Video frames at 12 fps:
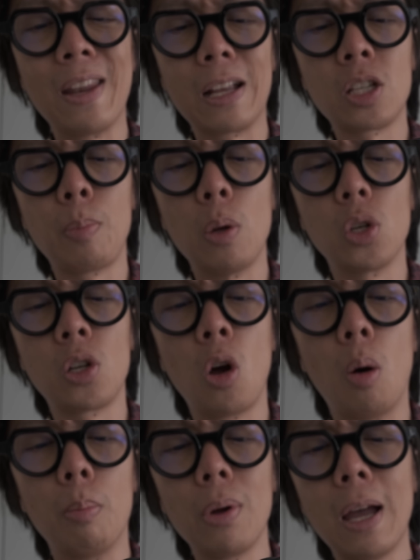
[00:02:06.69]
exposure
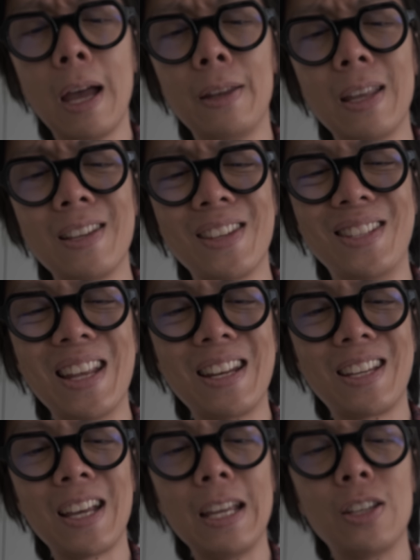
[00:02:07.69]
comp, and as a
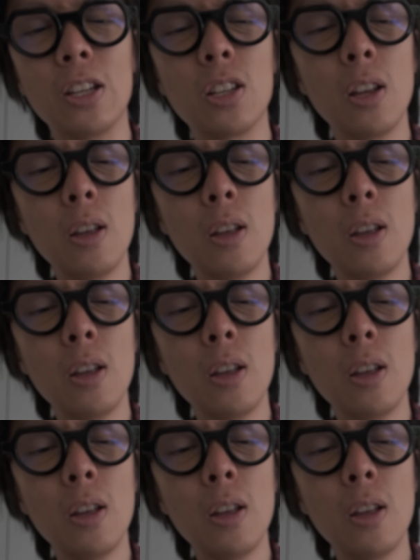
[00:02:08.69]
dedicated